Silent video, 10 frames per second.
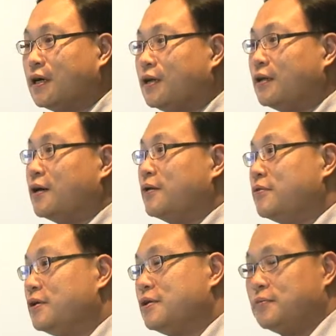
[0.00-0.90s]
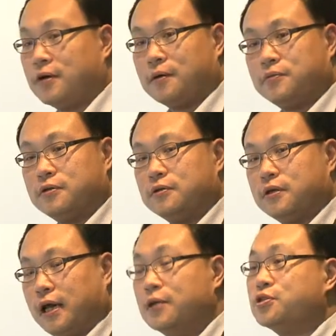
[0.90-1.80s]
and we developed
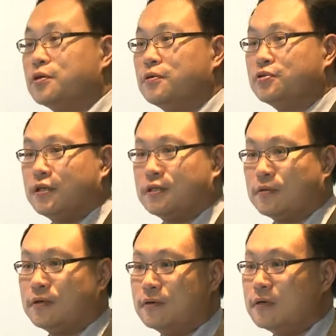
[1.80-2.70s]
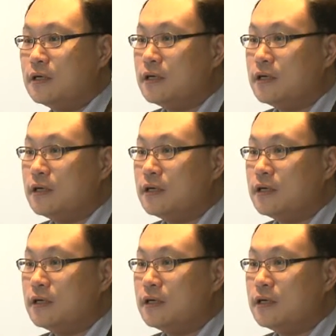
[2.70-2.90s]
the Android version as well.